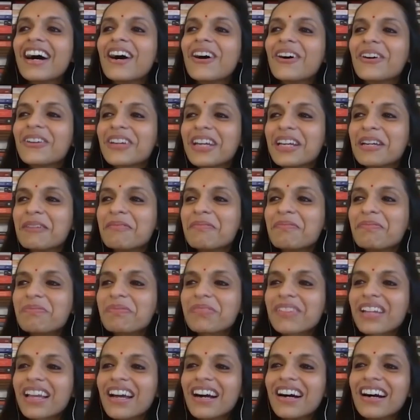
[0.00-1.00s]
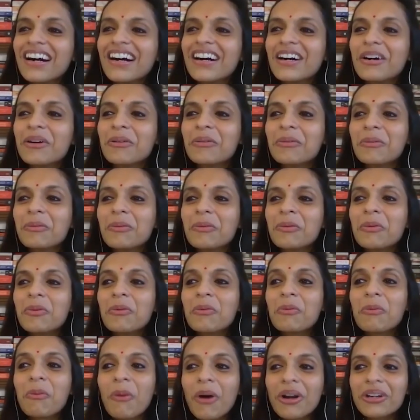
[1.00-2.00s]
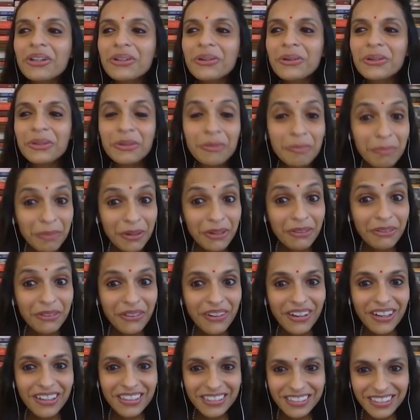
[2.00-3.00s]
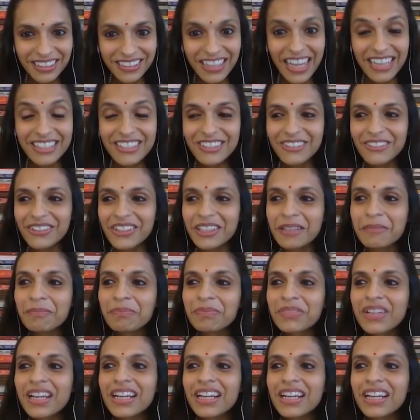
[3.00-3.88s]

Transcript: Okay uh, what do you prefer the next three